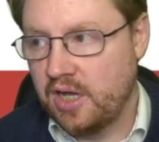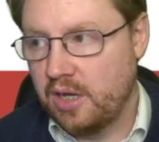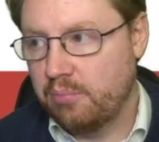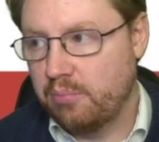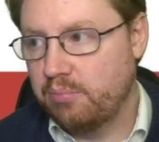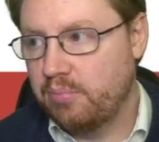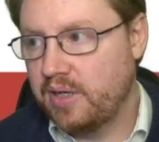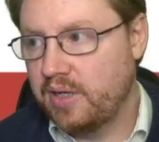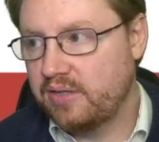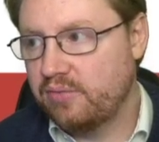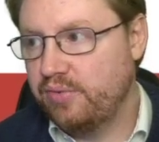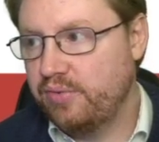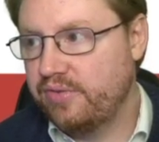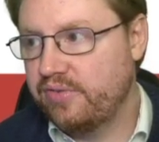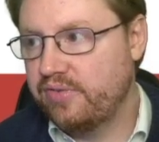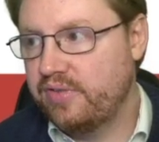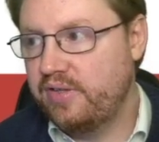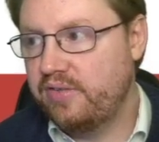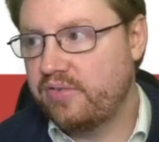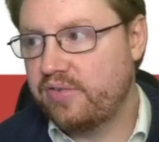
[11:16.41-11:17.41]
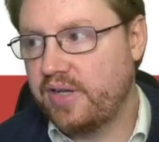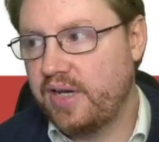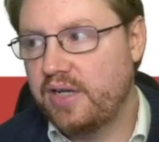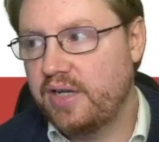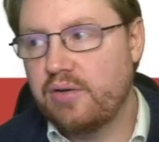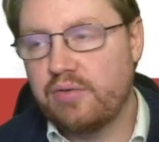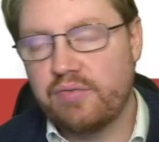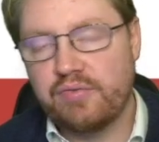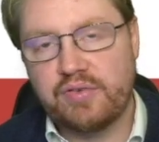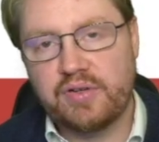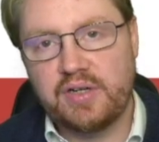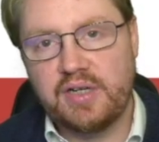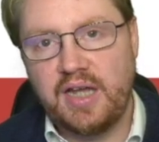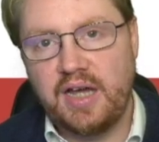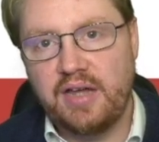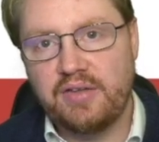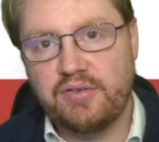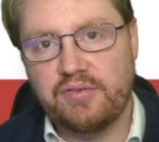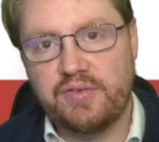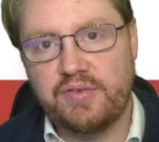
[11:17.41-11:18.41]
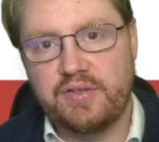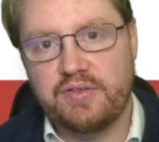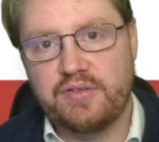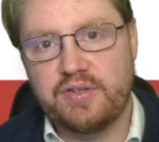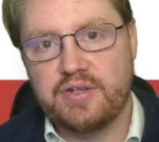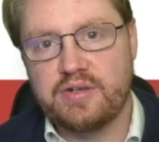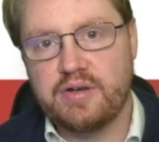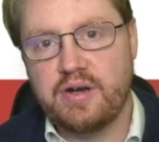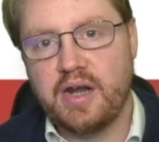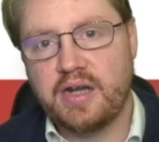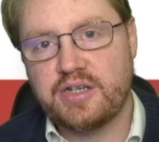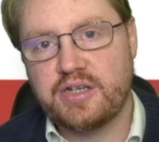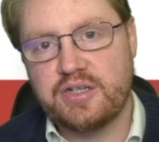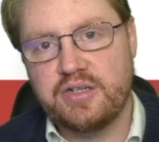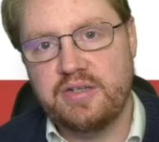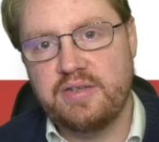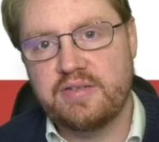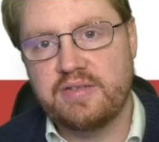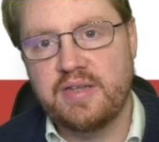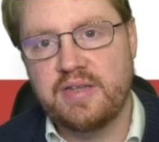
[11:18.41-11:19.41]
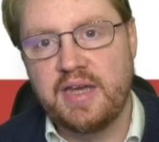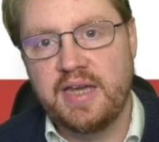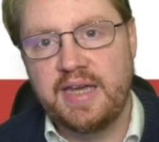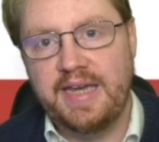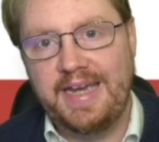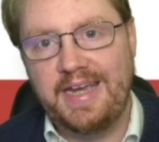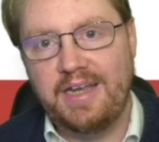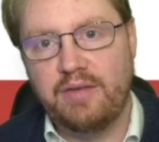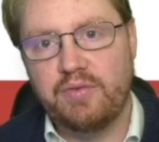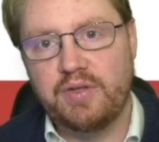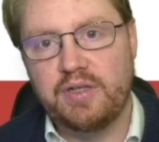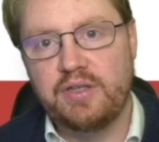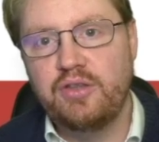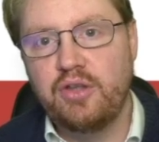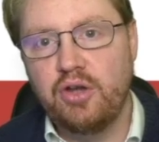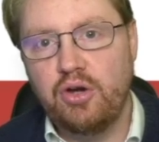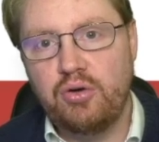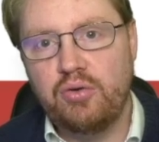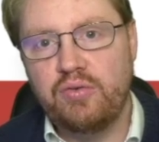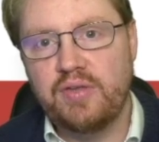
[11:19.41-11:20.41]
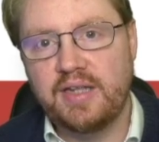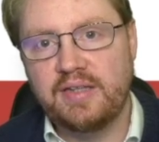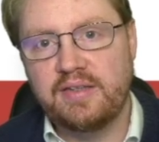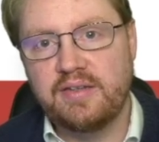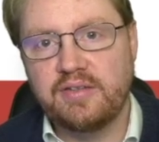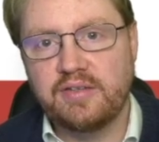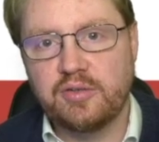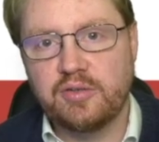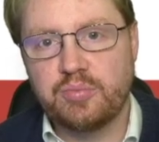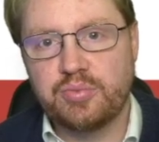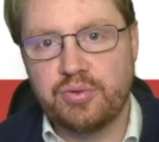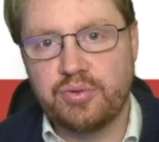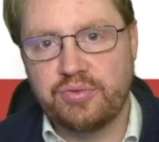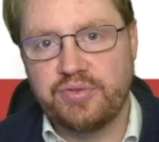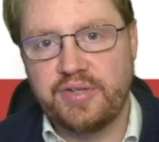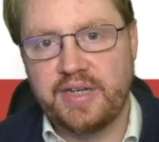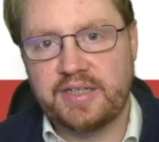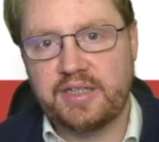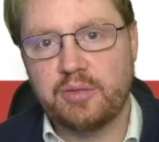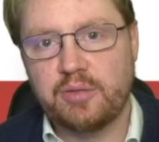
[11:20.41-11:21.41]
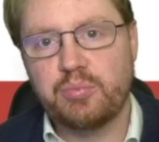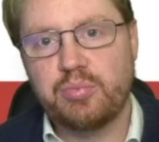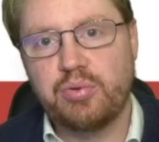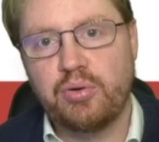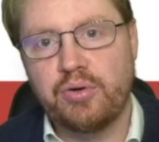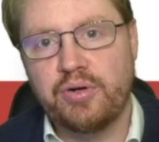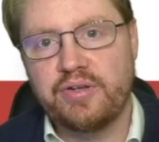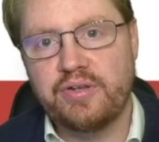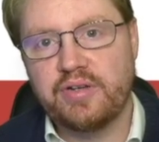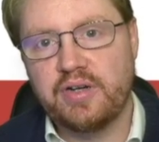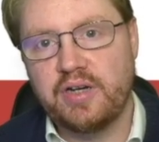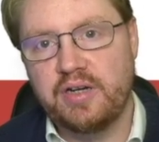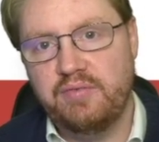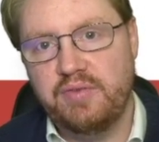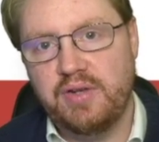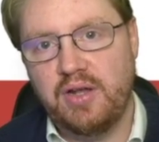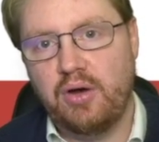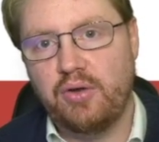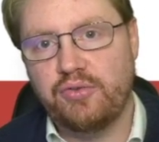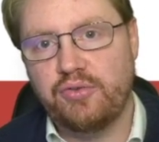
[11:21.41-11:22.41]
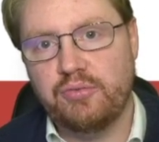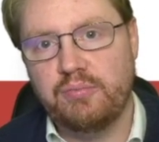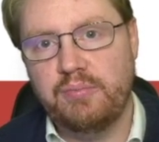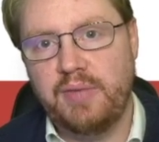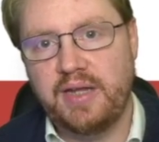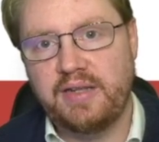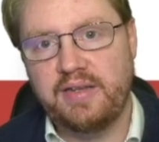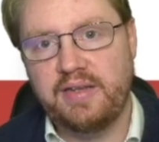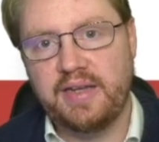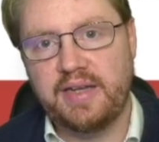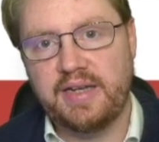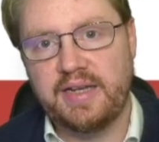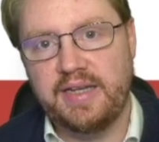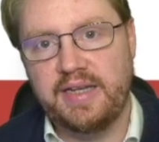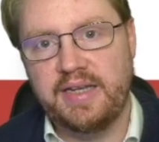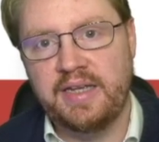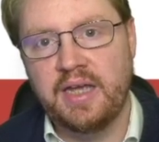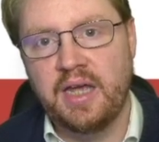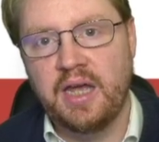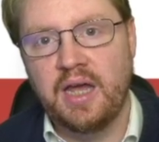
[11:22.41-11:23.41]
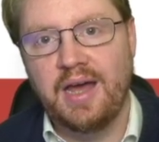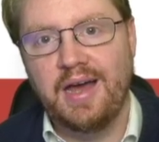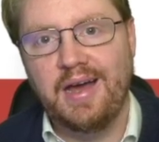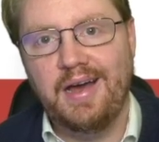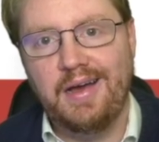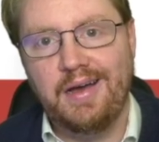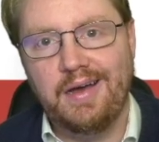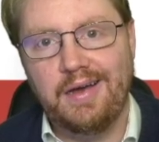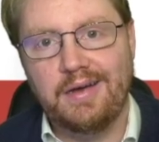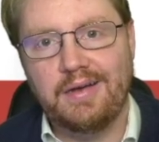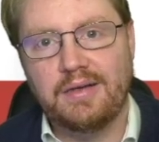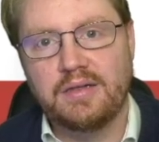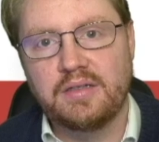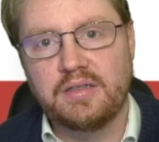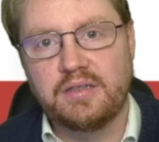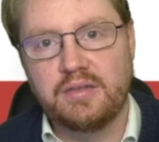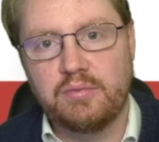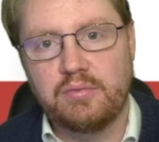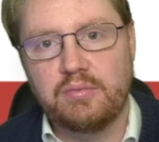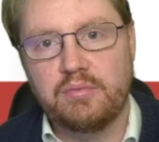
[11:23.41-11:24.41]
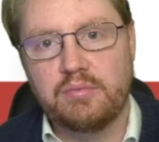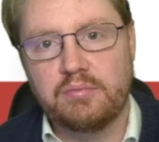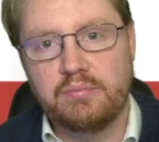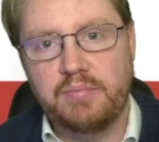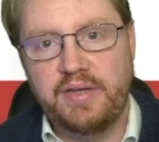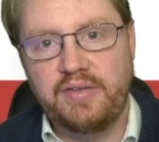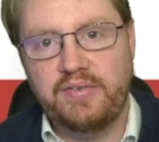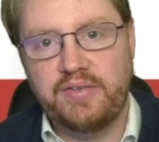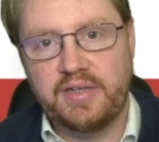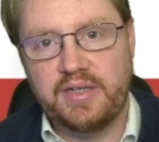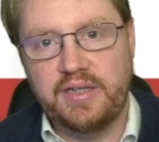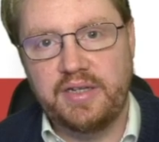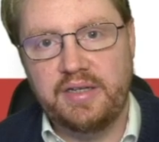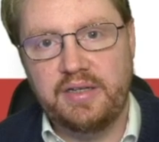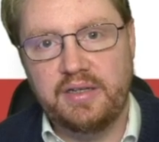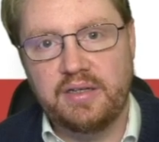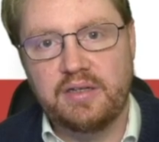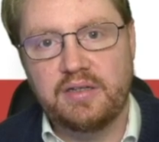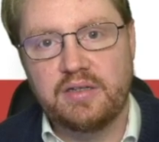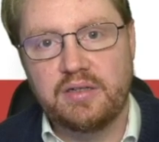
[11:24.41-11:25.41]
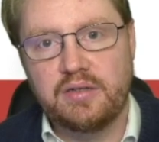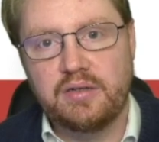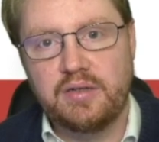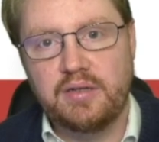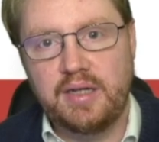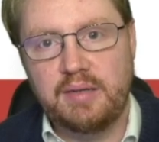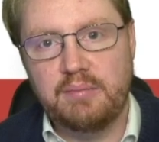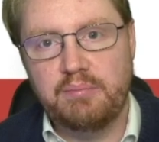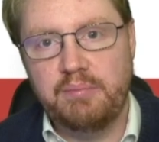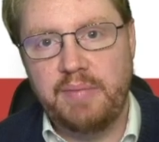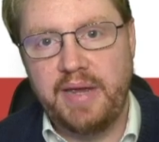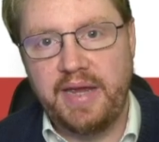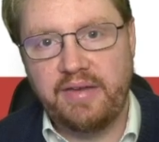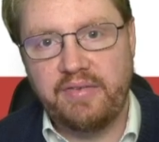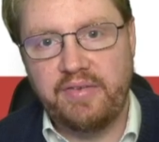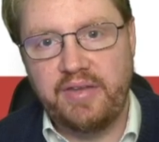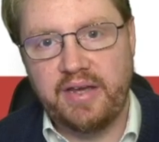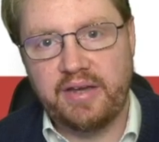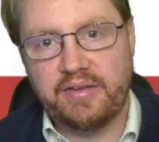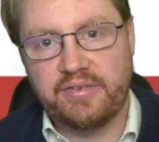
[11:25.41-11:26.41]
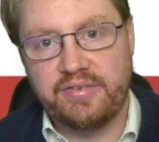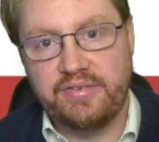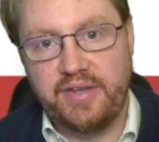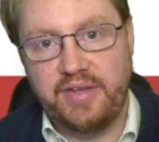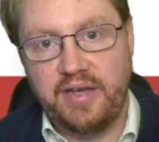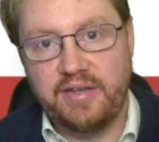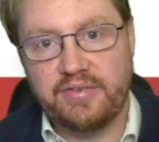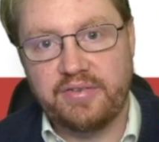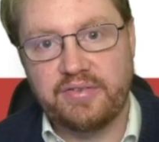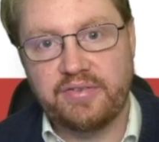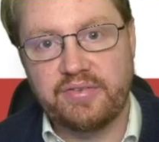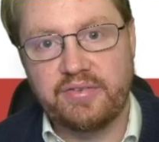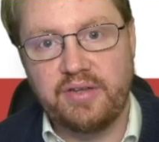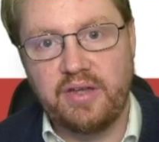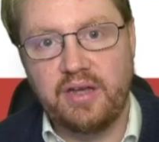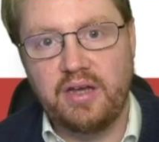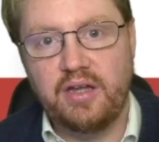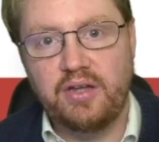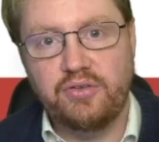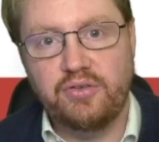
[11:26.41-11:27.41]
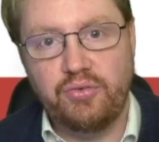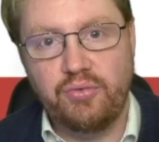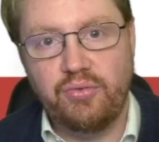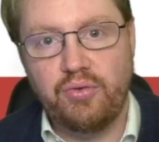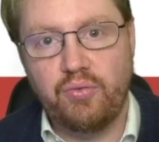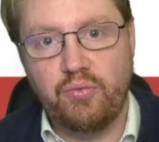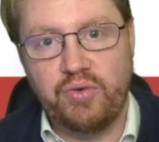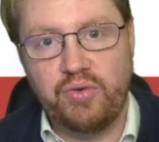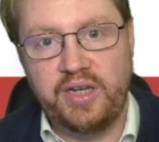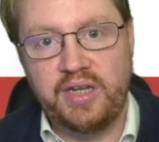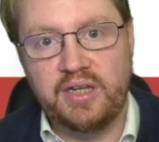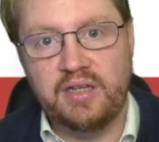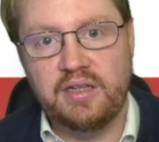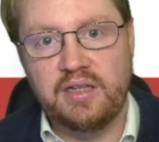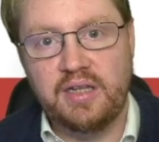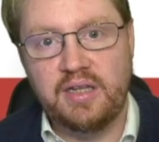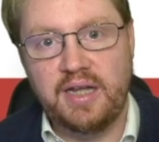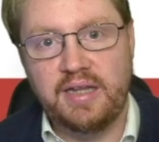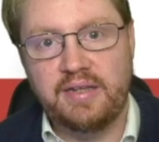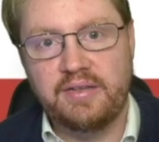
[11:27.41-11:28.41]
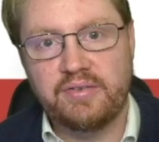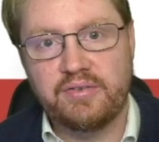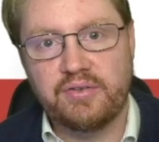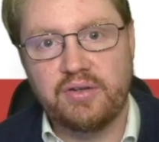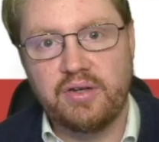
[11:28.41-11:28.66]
But with this kind of class of instructions, it will know that this is a protected pointer and will automatically basically make the access to the real and